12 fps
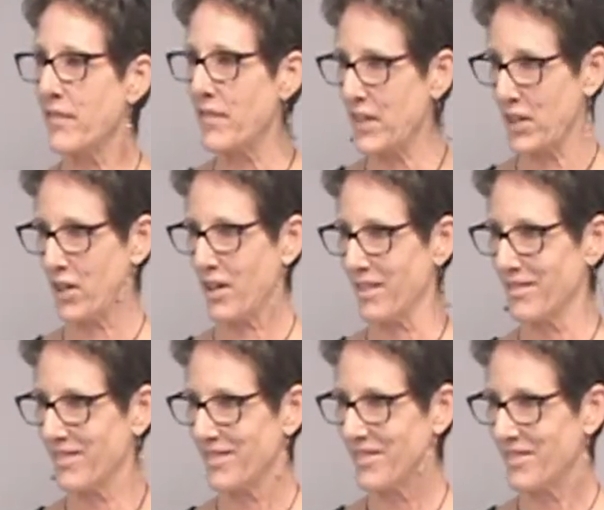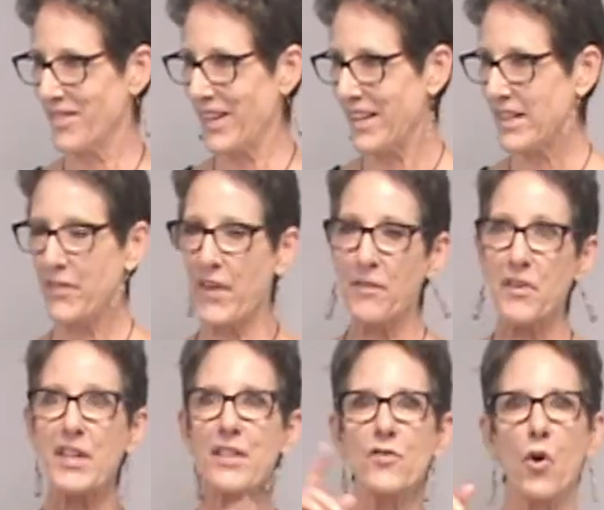I to fear? Right?
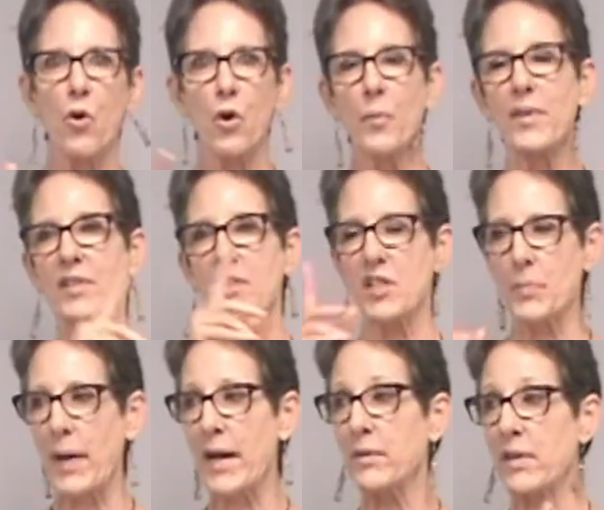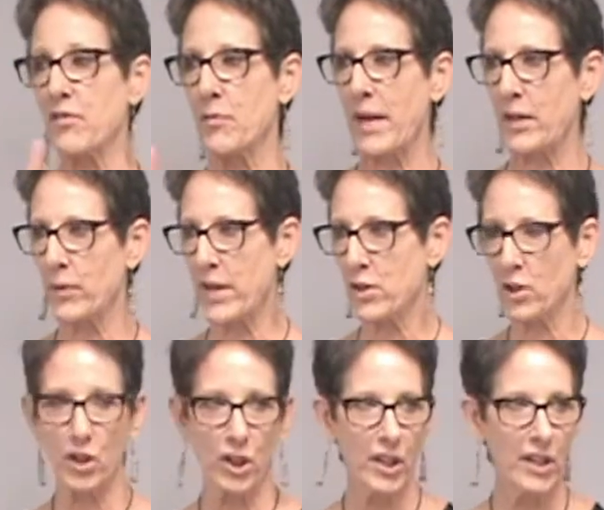If everything is always conspiring for my
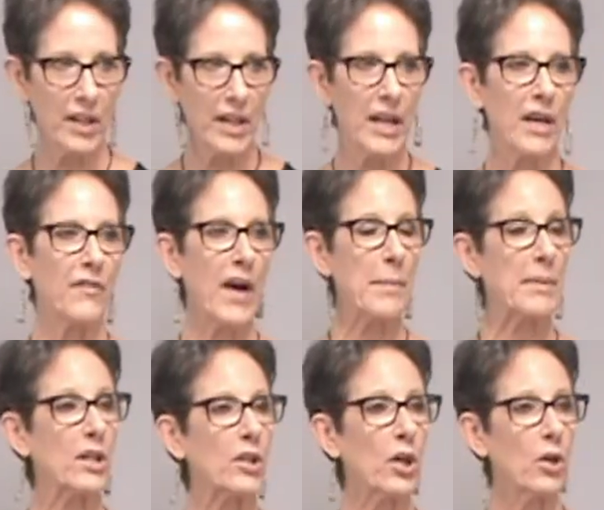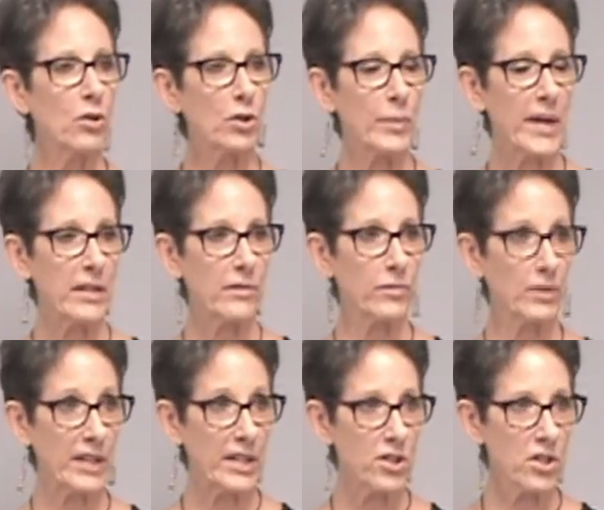greater good, if I'm in a
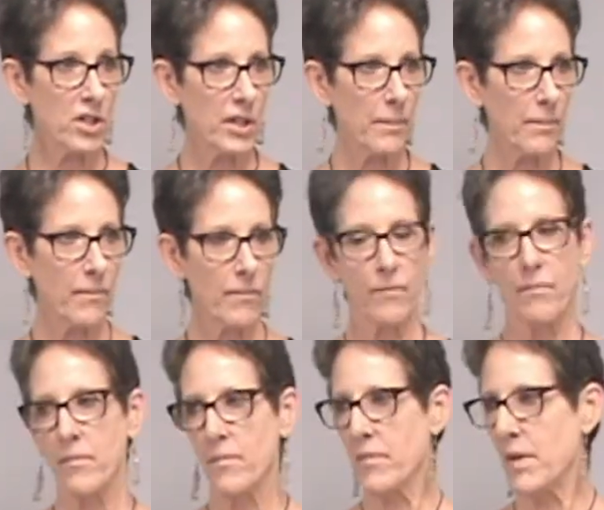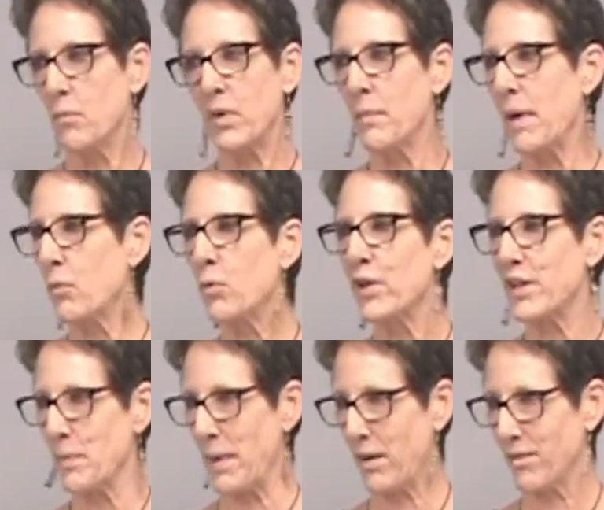co-creative relationship, then what am I
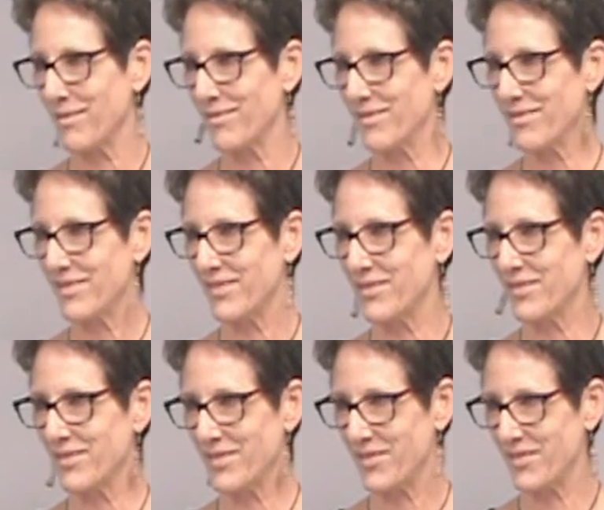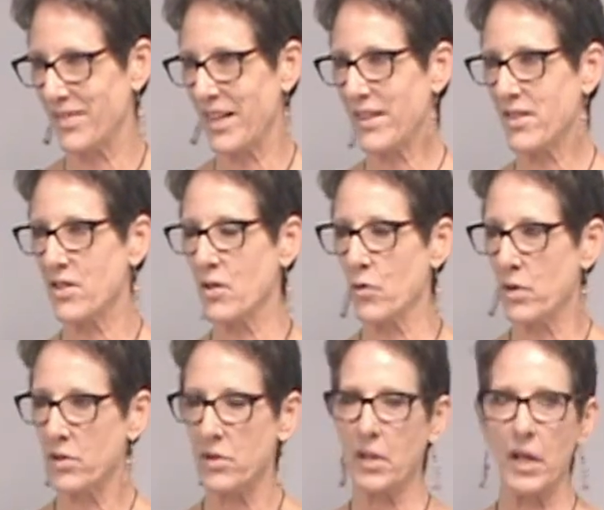worried about? Right?
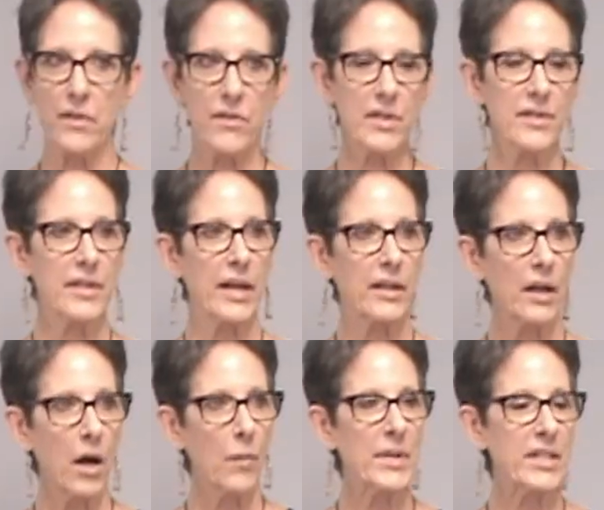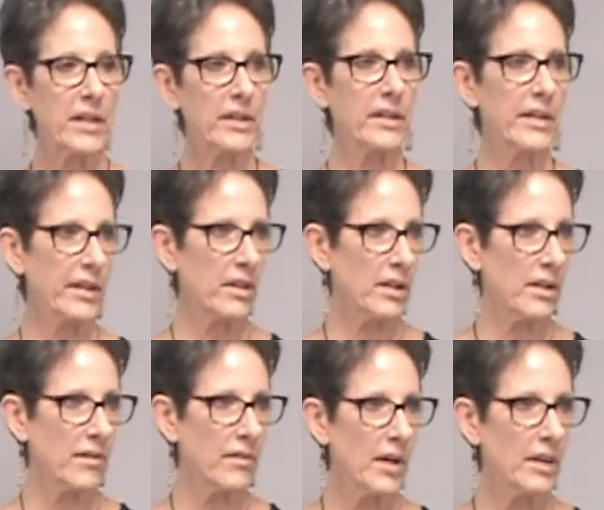So there's kind of this I'll be taken
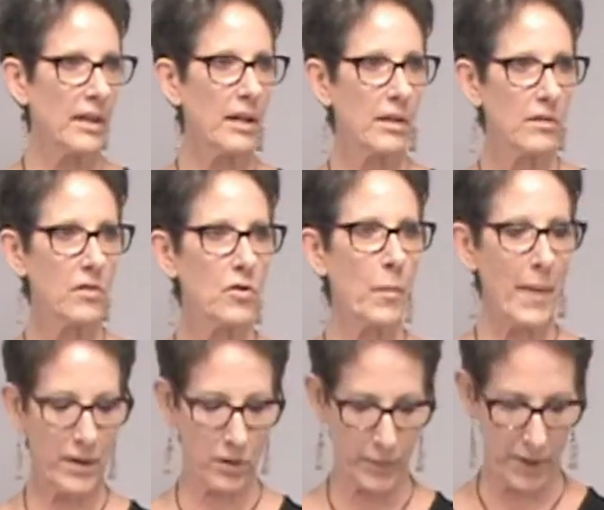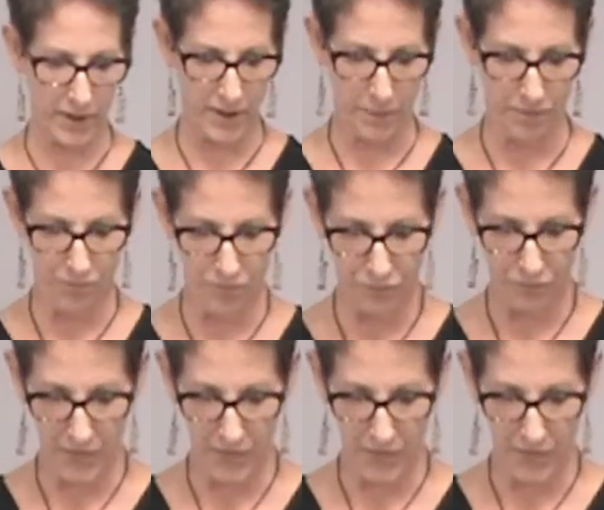care of no matter what.